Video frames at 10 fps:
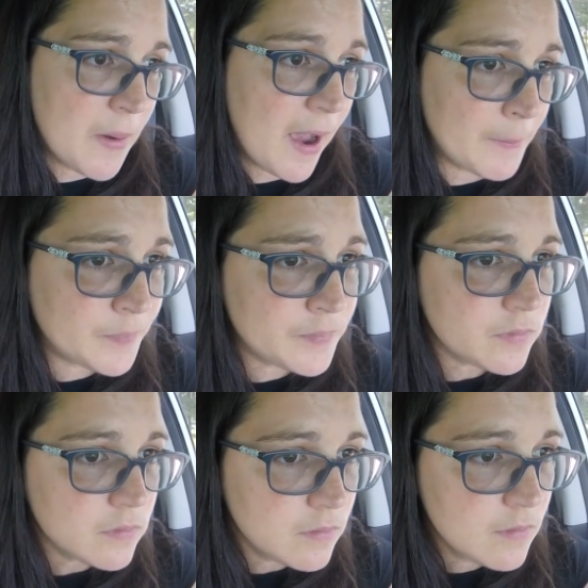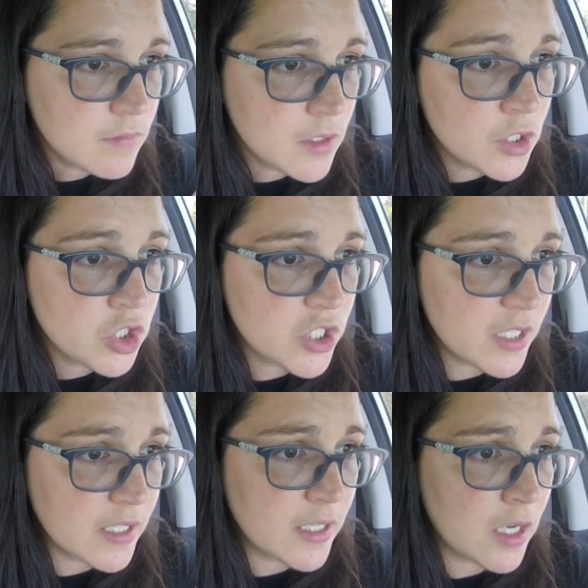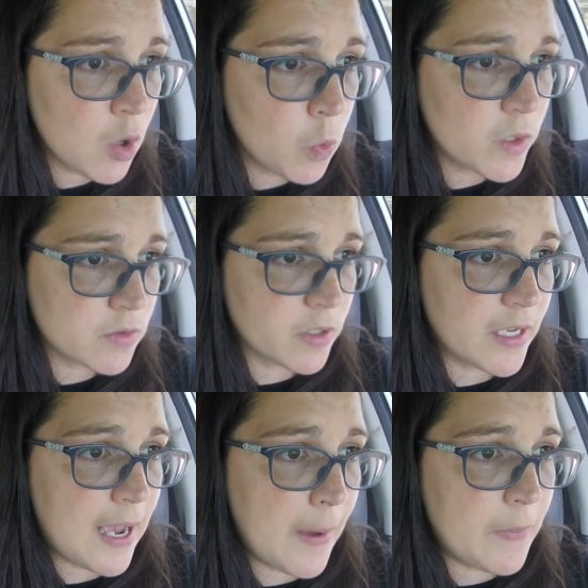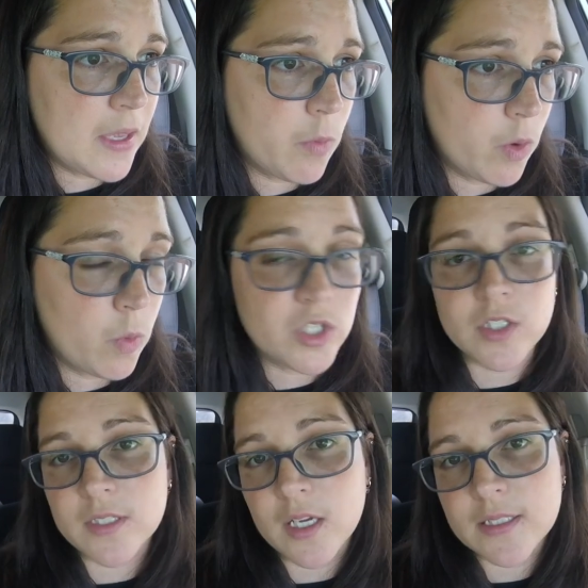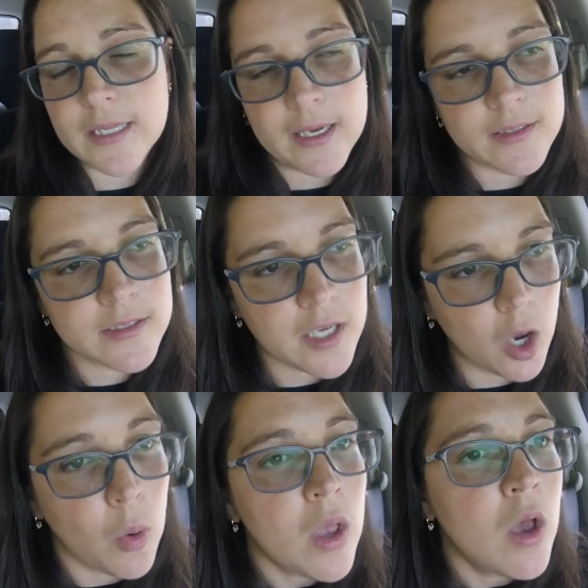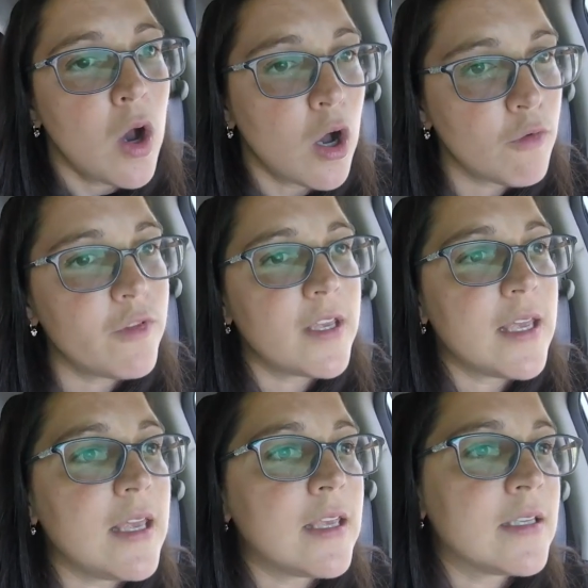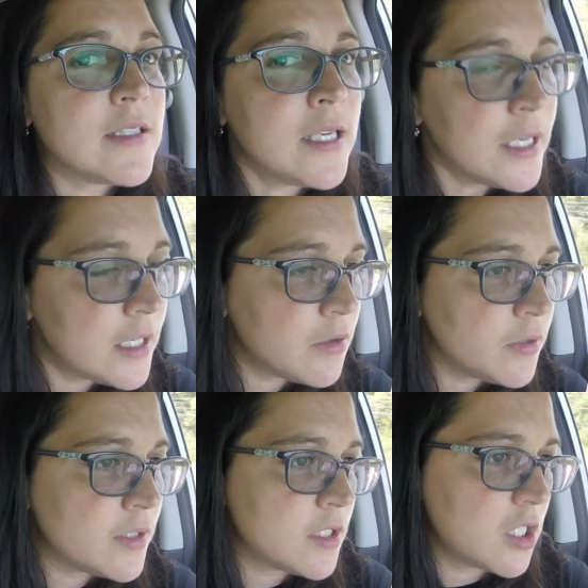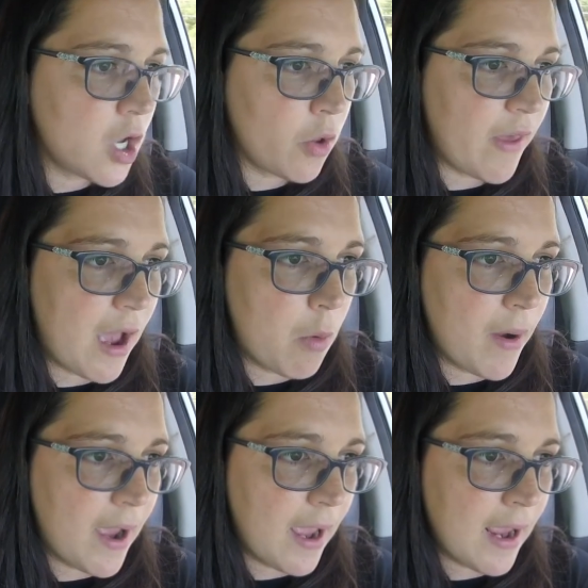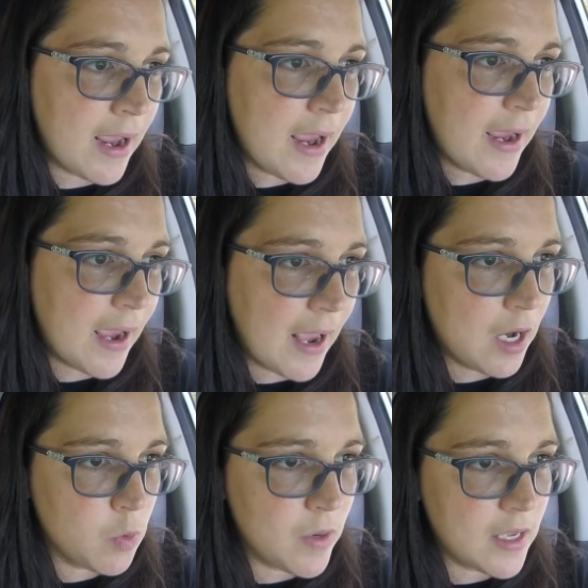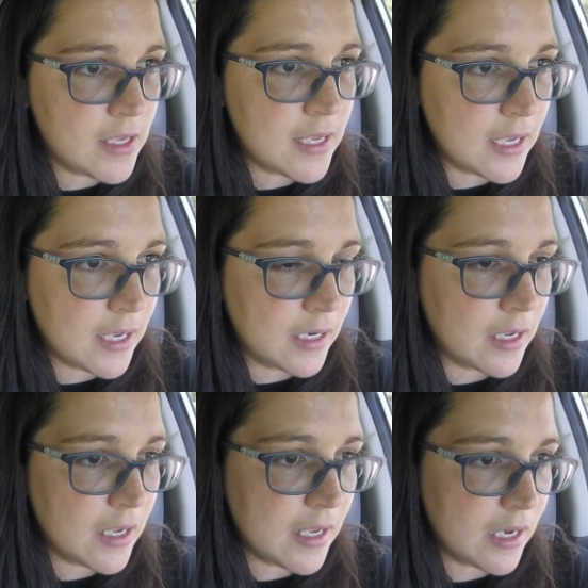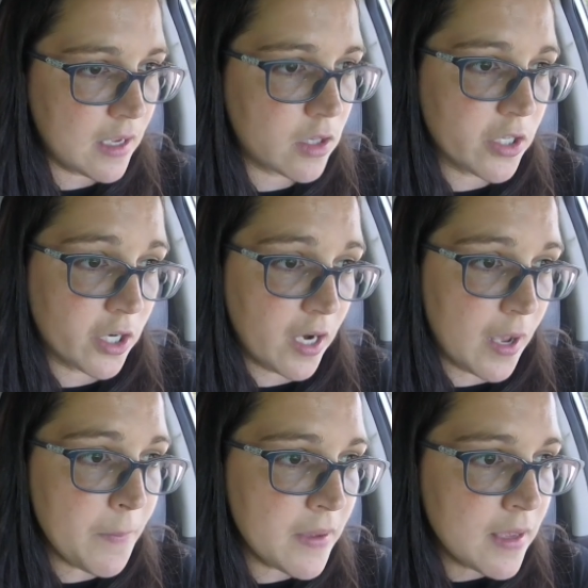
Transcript: But she was really happy with what she saw today. So hopefully it continues to go that way and we can get it cleared up.